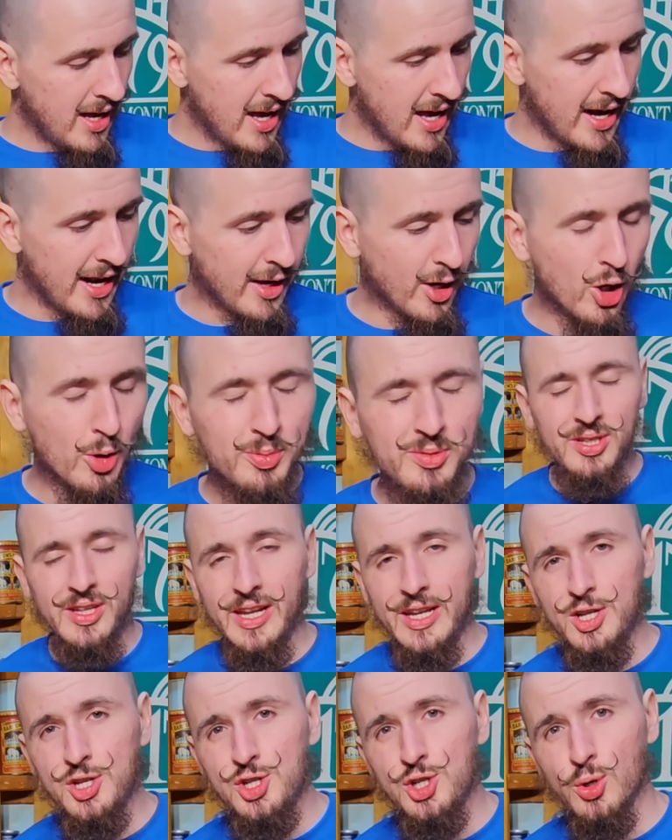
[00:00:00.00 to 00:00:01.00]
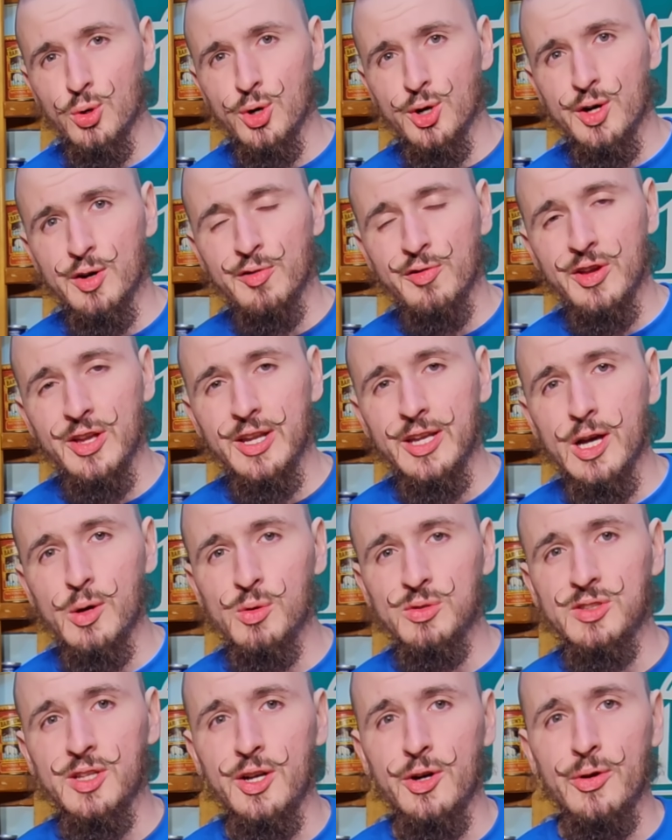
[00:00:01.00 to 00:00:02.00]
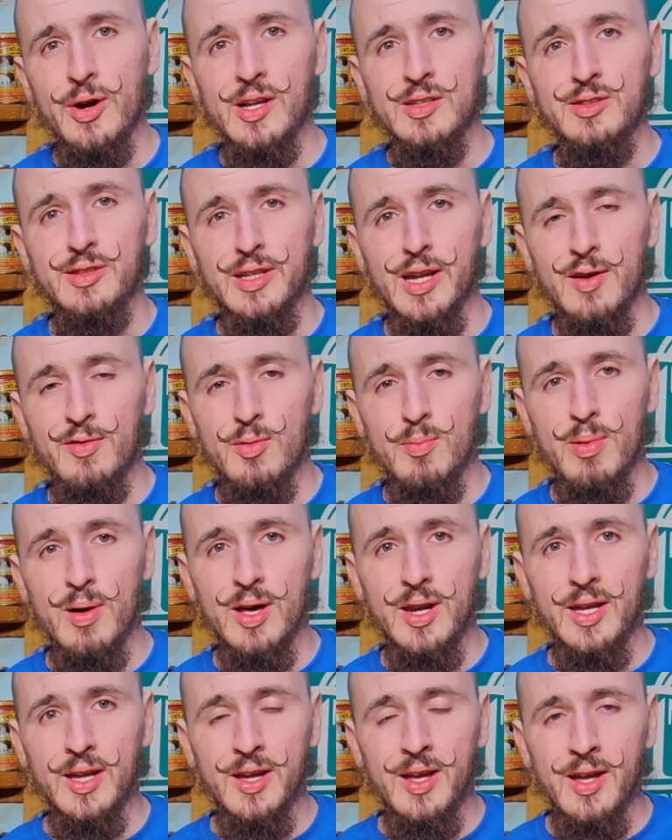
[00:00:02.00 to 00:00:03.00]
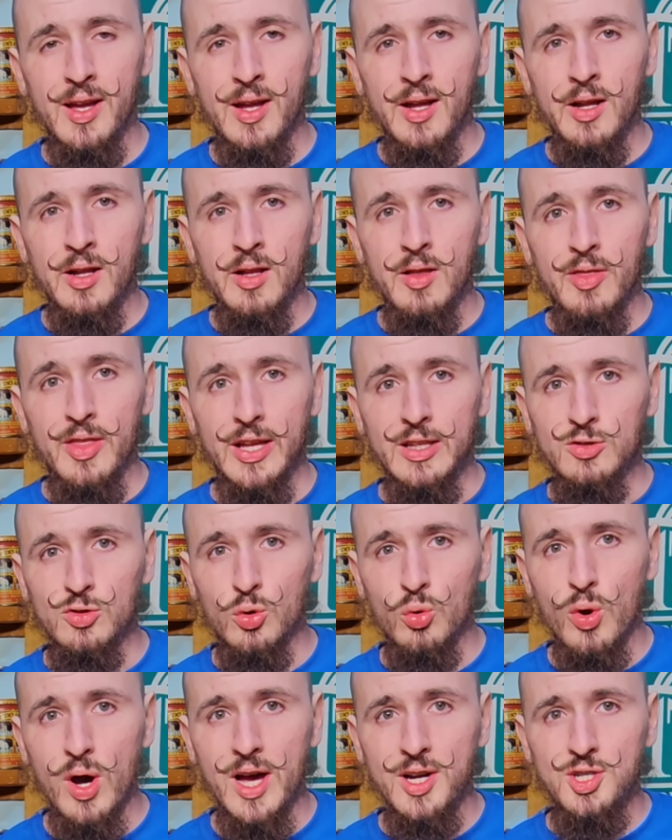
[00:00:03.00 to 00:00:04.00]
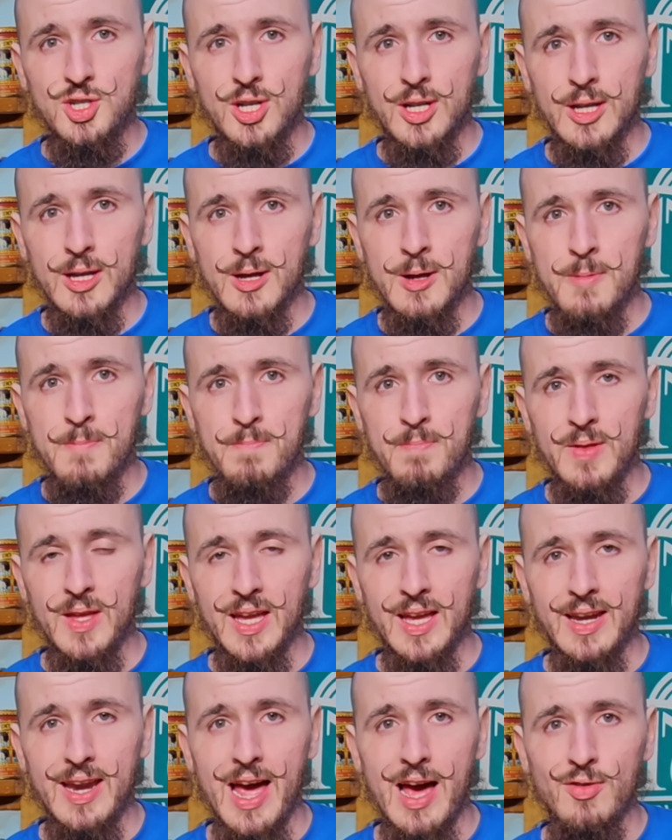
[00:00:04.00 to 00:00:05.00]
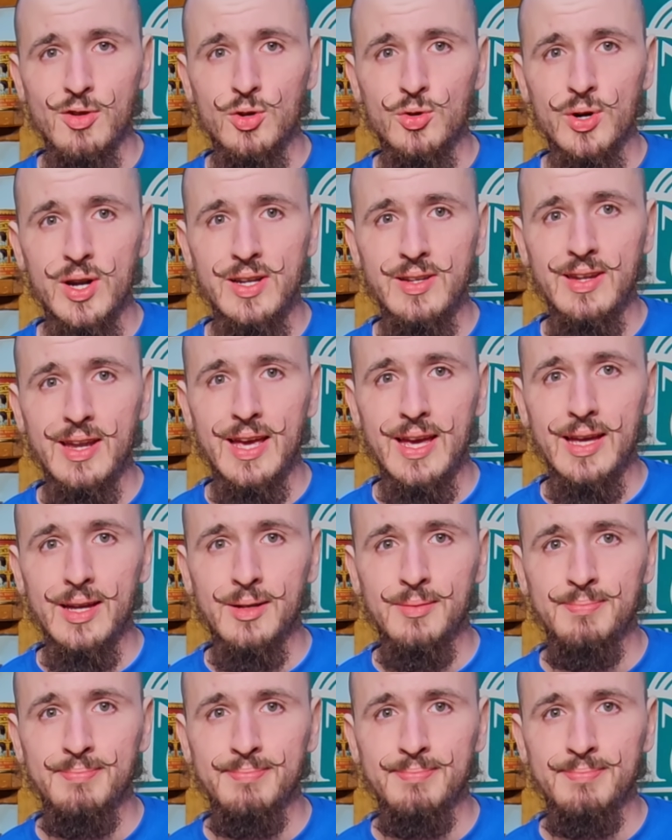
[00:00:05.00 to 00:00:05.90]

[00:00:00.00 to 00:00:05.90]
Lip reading: And I hope today's shorter video was interesting, everybody. Thanks for watching, and have a great day.